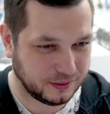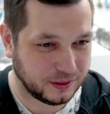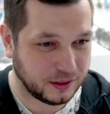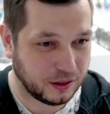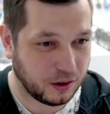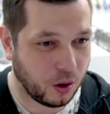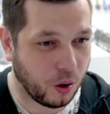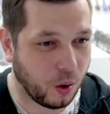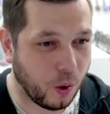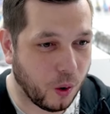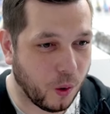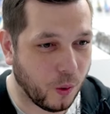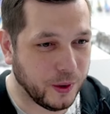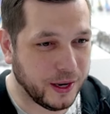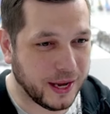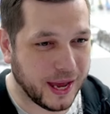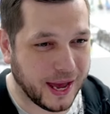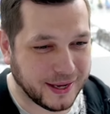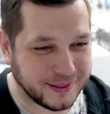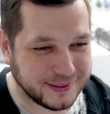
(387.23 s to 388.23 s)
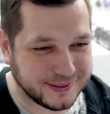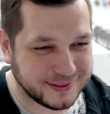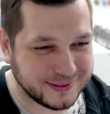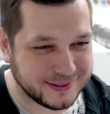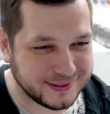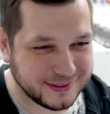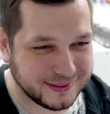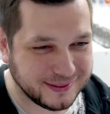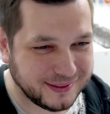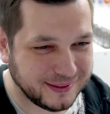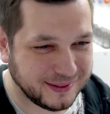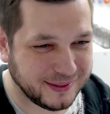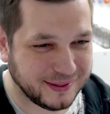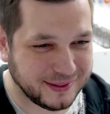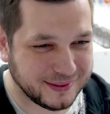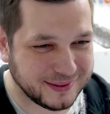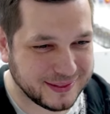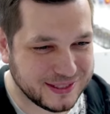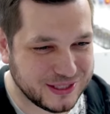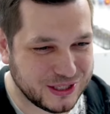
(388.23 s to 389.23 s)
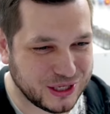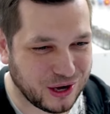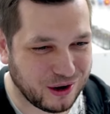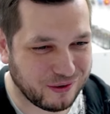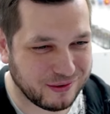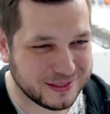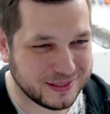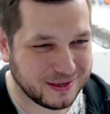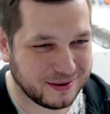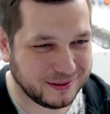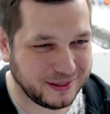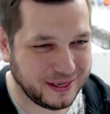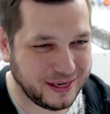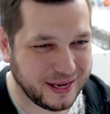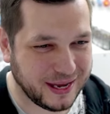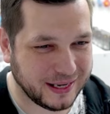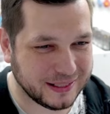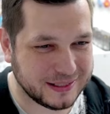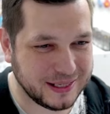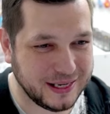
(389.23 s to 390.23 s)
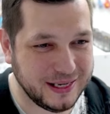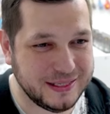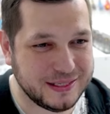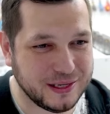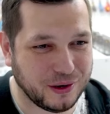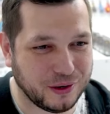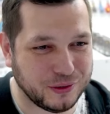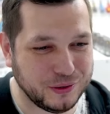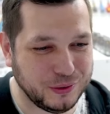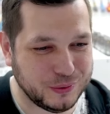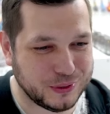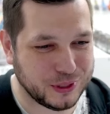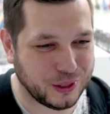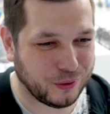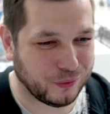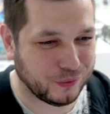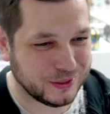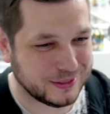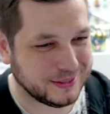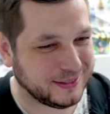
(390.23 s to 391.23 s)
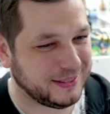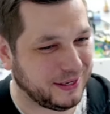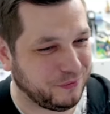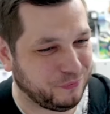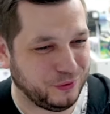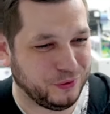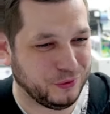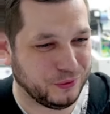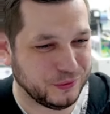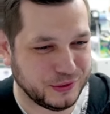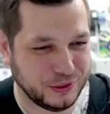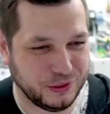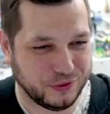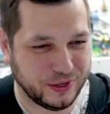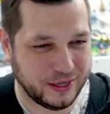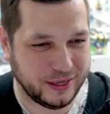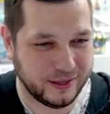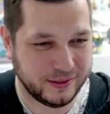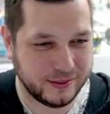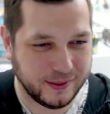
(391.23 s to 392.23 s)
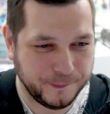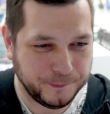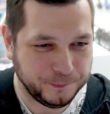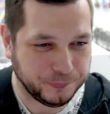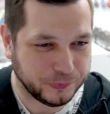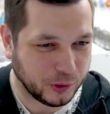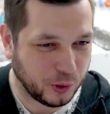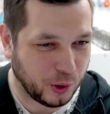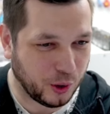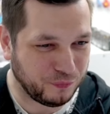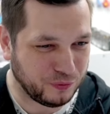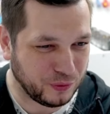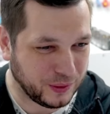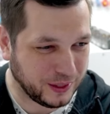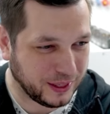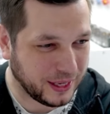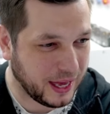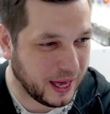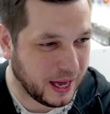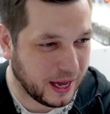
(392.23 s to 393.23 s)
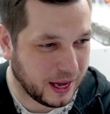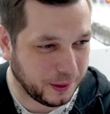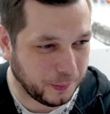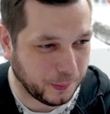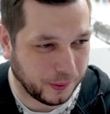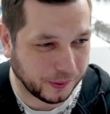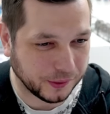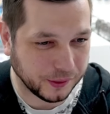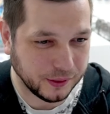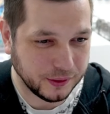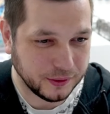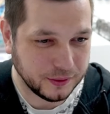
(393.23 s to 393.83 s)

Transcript: Oh, yes. Charizard EX. These are notoriously difficult to grade. Hopefully, we can get a high one.